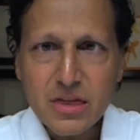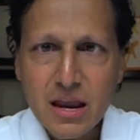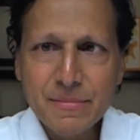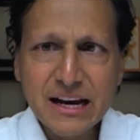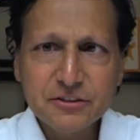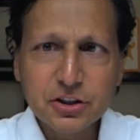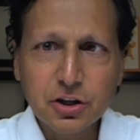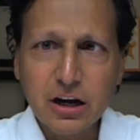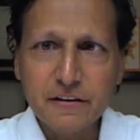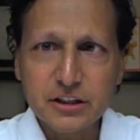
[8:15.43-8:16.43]
May have to
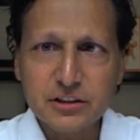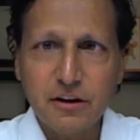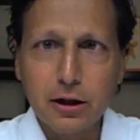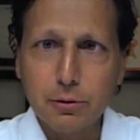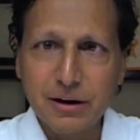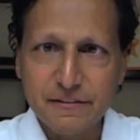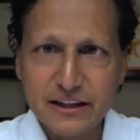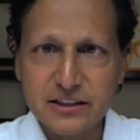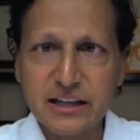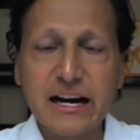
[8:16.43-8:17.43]
turn off this follow my
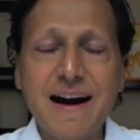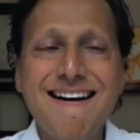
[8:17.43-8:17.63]
face thing.